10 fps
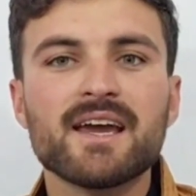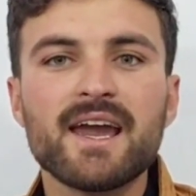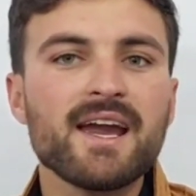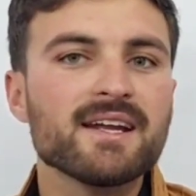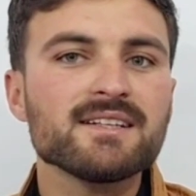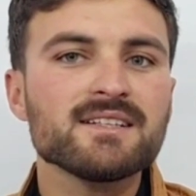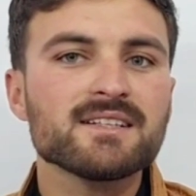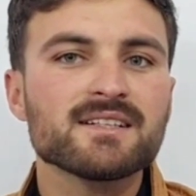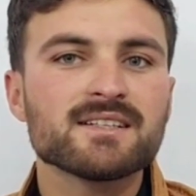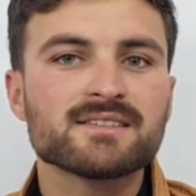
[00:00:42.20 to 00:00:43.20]

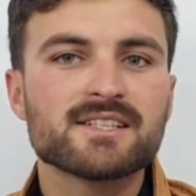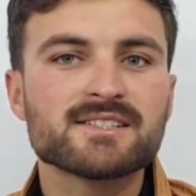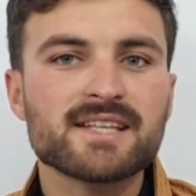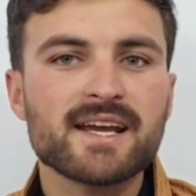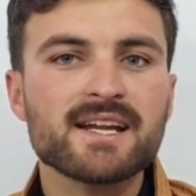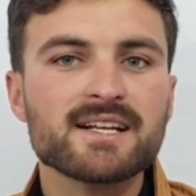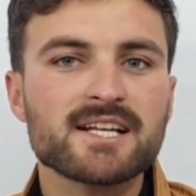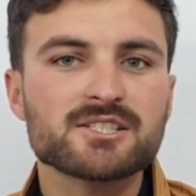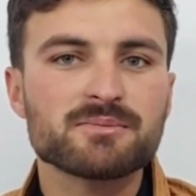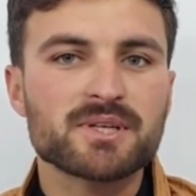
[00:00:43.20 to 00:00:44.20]
And the second
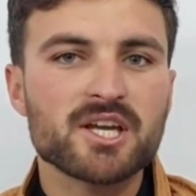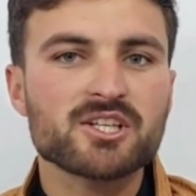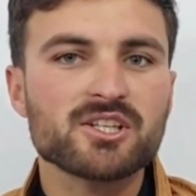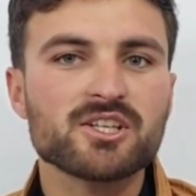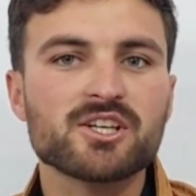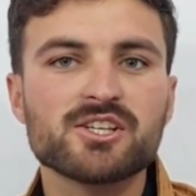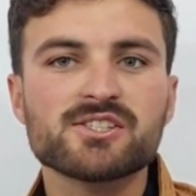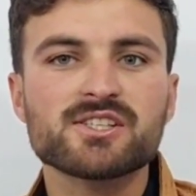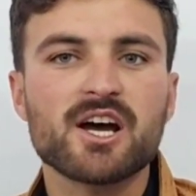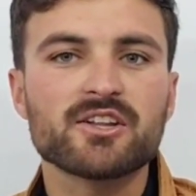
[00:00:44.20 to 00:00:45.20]
classification
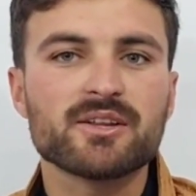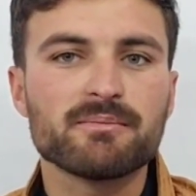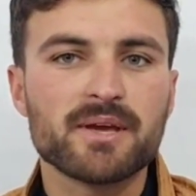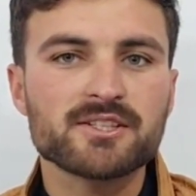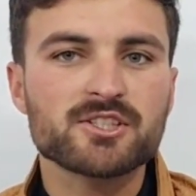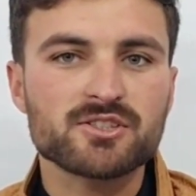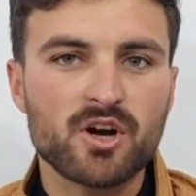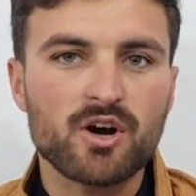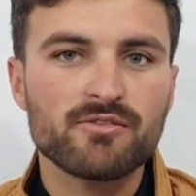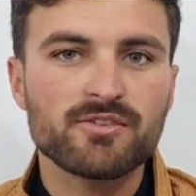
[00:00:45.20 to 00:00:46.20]
is on the basis
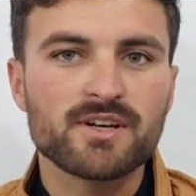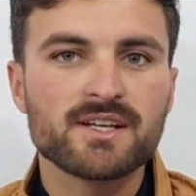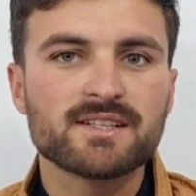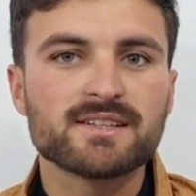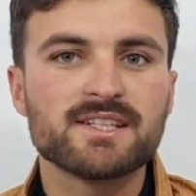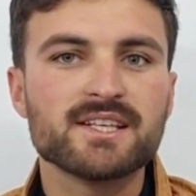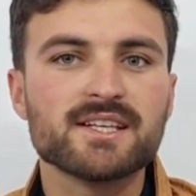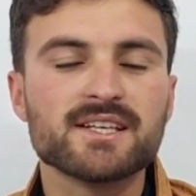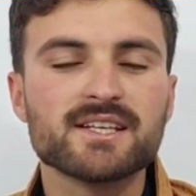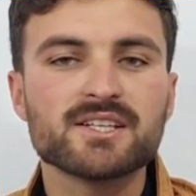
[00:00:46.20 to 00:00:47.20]
of
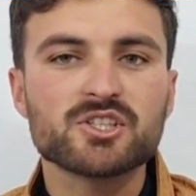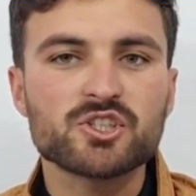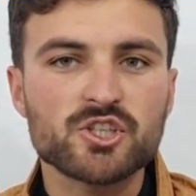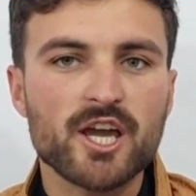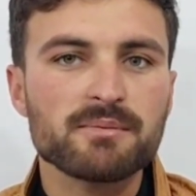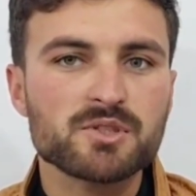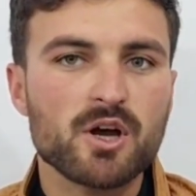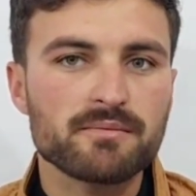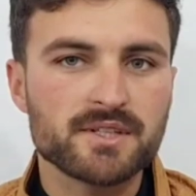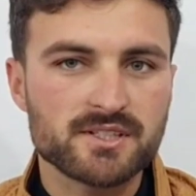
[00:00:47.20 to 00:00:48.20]
the shapes
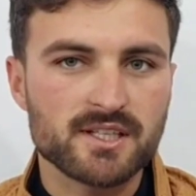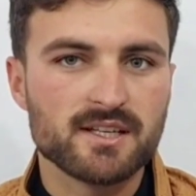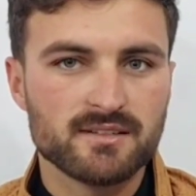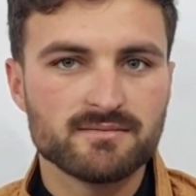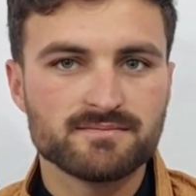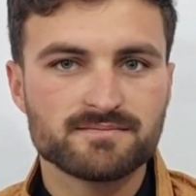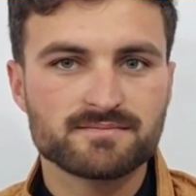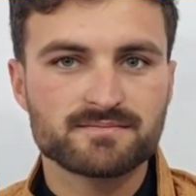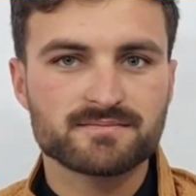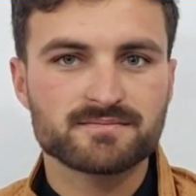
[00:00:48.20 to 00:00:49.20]
of the cell,
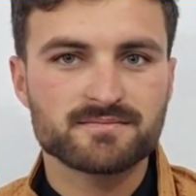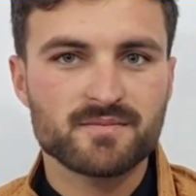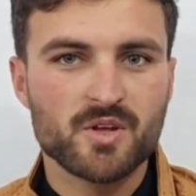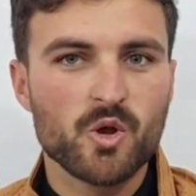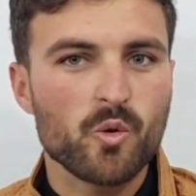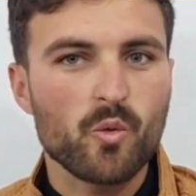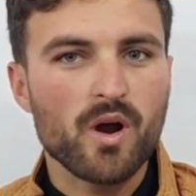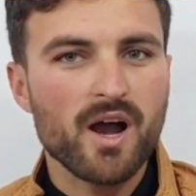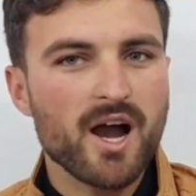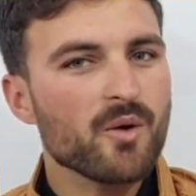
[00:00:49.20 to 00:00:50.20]

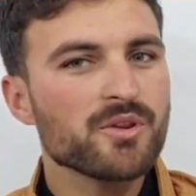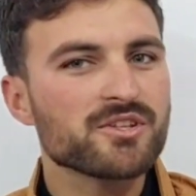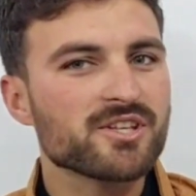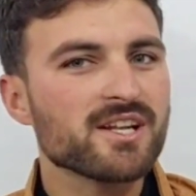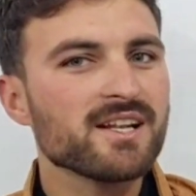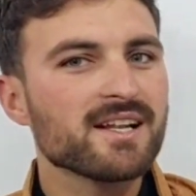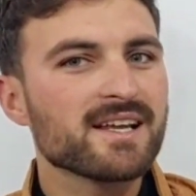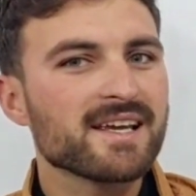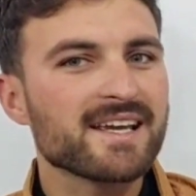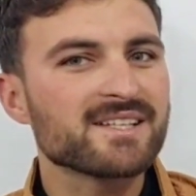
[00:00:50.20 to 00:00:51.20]
how the cell
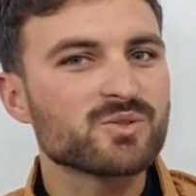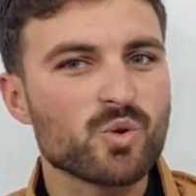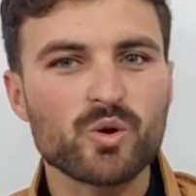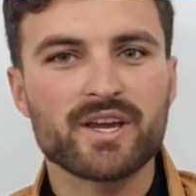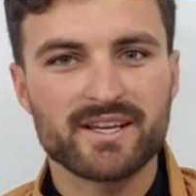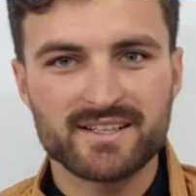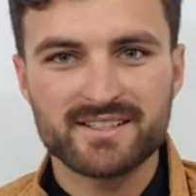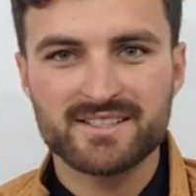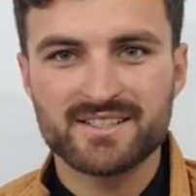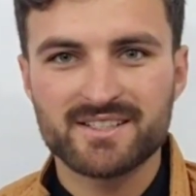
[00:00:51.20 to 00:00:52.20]
is looking.
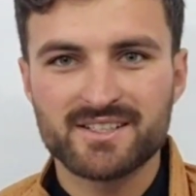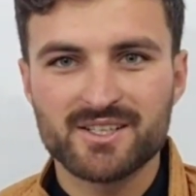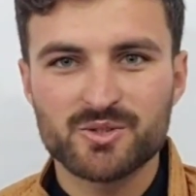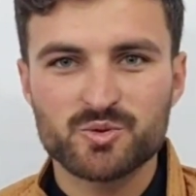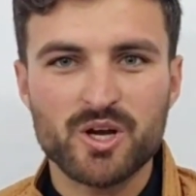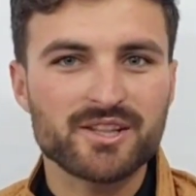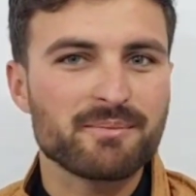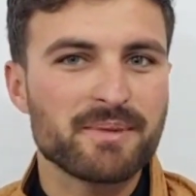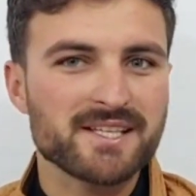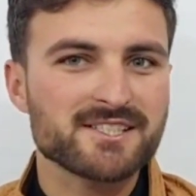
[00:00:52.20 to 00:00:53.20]
So on the
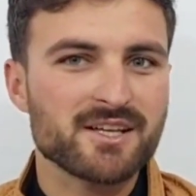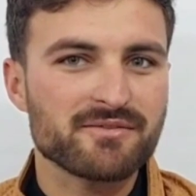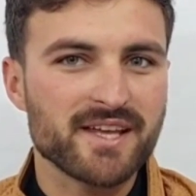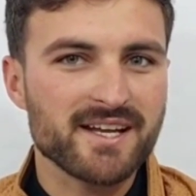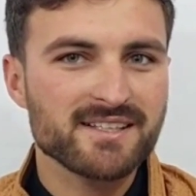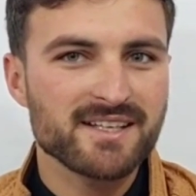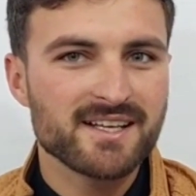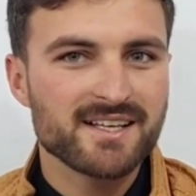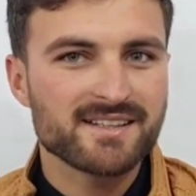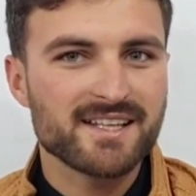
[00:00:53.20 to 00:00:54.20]
basis of that,
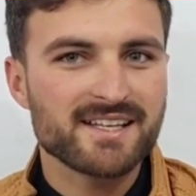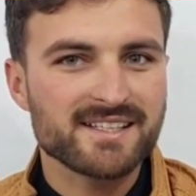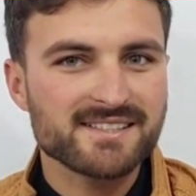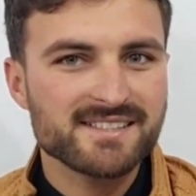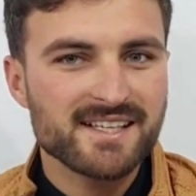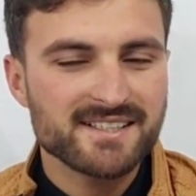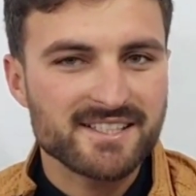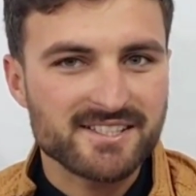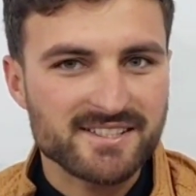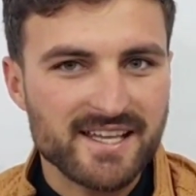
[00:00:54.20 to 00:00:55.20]
there is
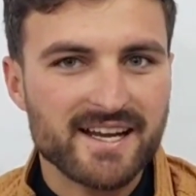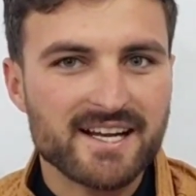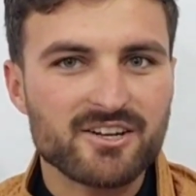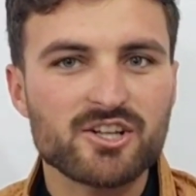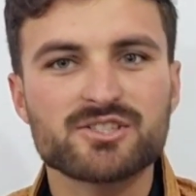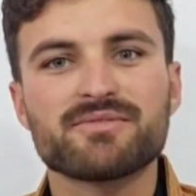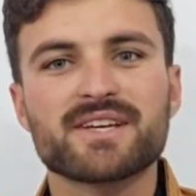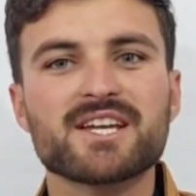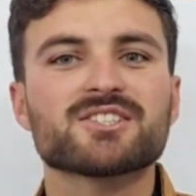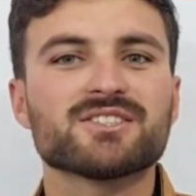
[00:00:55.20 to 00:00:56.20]
the second
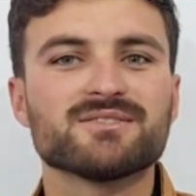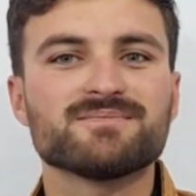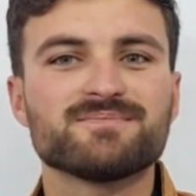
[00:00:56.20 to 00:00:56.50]
classification.